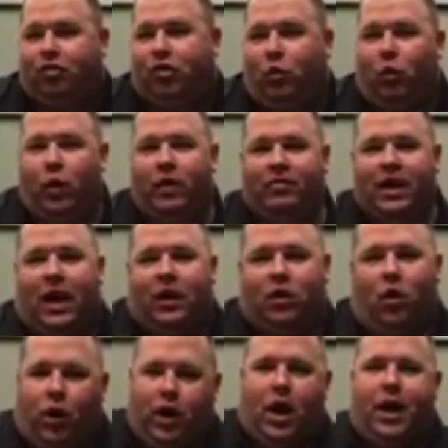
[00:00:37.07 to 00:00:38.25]
to share what we've got
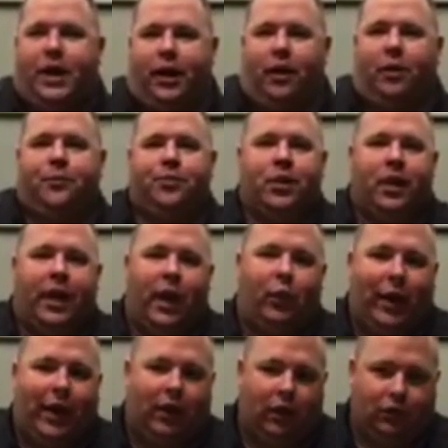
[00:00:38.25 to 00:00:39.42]
going on here
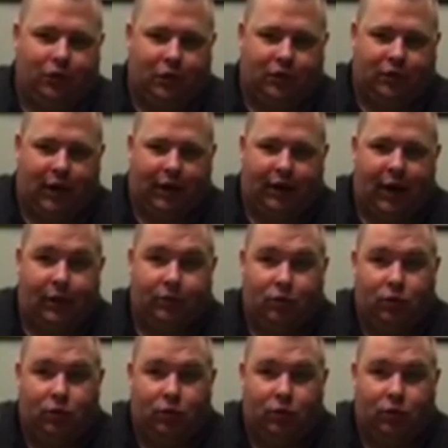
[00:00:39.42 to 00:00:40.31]
at WeCloseNotes.com.